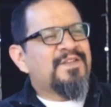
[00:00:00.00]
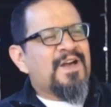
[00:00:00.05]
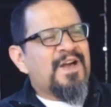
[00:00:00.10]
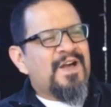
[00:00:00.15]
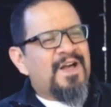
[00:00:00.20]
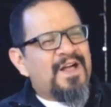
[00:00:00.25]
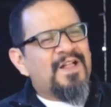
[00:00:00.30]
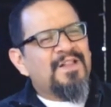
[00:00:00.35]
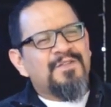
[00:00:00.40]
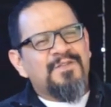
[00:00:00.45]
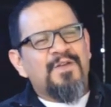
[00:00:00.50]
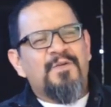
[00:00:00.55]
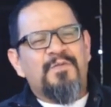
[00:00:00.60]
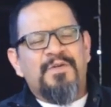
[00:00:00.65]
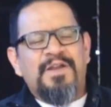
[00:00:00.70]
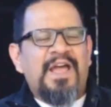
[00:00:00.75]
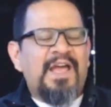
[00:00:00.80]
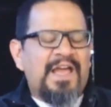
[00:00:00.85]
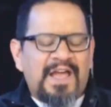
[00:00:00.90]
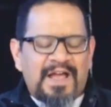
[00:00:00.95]
I'll know,
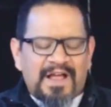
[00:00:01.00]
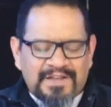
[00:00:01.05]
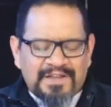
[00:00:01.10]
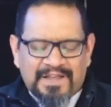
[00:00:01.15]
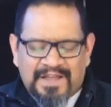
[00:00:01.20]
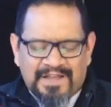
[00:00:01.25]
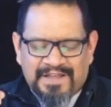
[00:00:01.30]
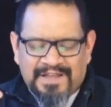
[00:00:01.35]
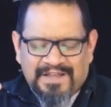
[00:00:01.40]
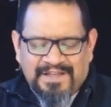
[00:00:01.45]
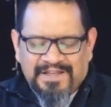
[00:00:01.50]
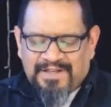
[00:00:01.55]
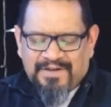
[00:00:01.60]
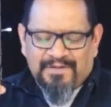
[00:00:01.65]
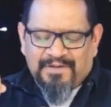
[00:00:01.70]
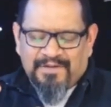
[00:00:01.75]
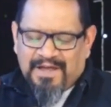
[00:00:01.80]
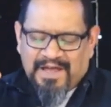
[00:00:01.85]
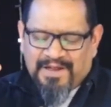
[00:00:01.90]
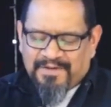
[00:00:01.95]
and I, I'll, you know,
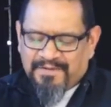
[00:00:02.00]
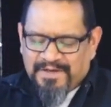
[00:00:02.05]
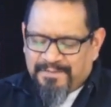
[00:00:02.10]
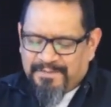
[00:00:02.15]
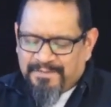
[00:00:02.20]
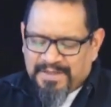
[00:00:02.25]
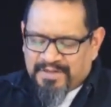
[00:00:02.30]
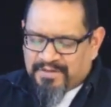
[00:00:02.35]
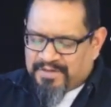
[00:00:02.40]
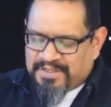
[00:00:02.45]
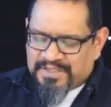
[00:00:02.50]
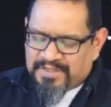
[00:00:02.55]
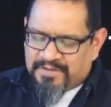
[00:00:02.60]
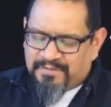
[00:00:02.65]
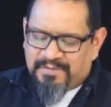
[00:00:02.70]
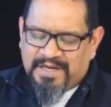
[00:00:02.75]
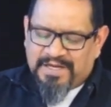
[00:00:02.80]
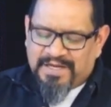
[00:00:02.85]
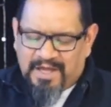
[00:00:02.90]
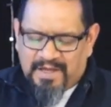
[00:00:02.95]
I don't need to be a Christian
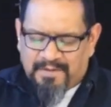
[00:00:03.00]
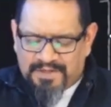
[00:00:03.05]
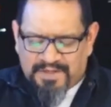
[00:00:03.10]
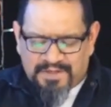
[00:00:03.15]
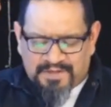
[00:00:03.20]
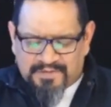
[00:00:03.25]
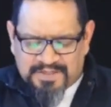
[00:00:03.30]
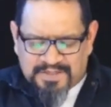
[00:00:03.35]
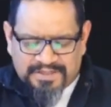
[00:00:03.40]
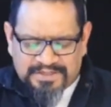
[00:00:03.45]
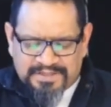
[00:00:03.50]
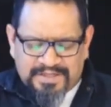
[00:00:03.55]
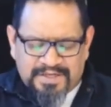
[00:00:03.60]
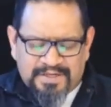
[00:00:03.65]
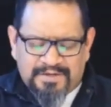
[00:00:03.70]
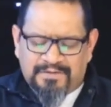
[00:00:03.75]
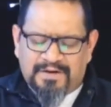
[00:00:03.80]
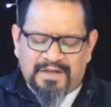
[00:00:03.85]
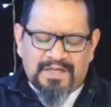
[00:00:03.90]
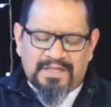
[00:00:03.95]
right now, I'll be a Christian
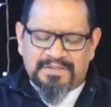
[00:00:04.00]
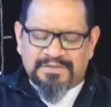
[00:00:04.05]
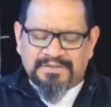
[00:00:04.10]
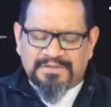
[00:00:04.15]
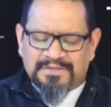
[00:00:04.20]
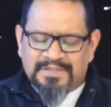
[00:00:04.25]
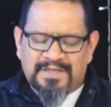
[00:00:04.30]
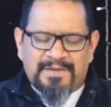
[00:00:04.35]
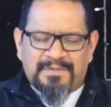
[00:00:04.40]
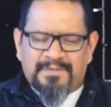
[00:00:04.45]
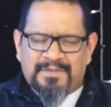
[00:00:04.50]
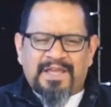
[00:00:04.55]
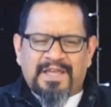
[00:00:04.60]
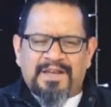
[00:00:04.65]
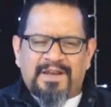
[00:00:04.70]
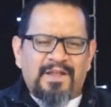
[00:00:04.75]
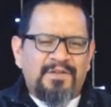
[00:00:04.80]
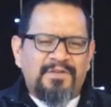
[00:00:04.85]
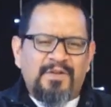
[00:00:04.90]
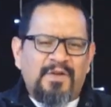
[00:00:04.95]
later on,
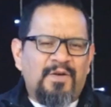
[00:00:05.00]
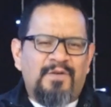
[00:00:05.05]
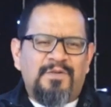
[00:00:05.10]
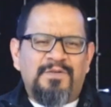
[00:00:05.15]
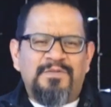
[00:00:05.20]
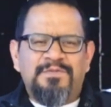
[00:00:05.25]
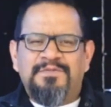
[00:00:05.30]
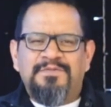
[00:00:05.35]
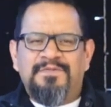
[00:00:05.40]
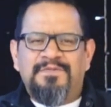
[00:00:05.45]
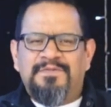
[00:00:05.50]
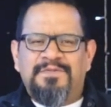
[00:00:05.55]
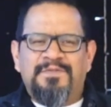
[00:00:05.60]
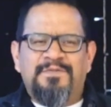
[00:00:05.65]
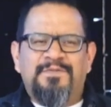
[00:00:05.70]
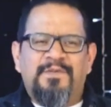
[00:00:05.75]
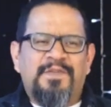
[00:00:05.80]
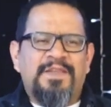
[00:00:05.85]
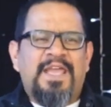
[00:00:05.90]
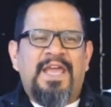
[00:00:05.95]
and I'll know
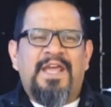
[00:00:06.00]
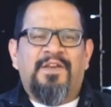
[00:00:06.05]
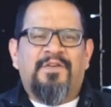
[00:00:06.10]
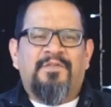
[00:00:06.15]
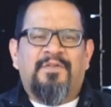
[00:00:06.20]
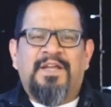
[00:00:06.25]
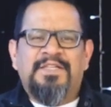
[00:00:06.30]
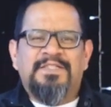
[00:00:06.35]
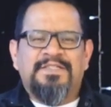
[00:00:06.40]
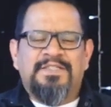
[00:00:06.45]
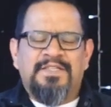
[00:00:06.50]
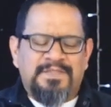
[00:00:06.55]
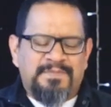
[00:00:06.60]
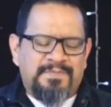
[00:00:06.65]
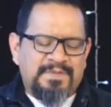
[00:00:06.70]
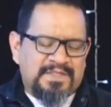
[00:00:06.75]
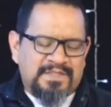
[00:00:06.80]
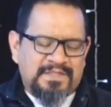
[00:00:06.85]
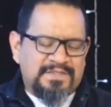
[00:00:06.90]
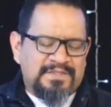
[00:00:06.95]
who the Antichrist is,
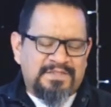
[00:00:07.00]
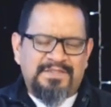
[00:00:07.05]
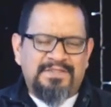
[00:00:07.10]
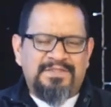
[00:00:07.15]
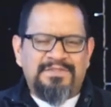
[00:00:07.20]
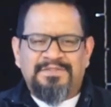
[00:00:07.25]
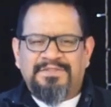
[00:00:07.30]
because